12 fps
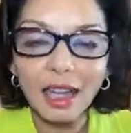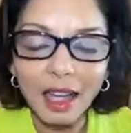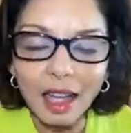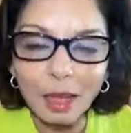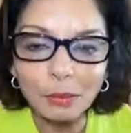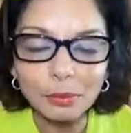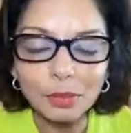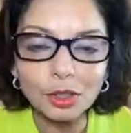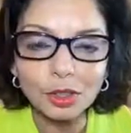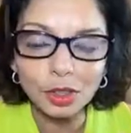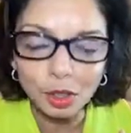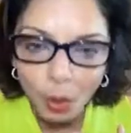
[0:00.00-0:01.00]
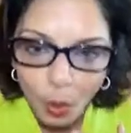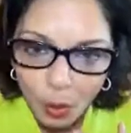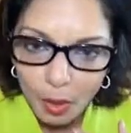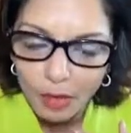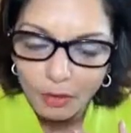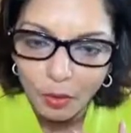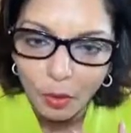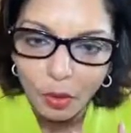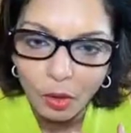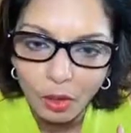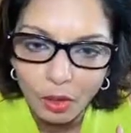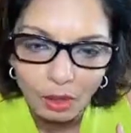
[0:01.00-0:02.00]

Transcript: I'm so grateful,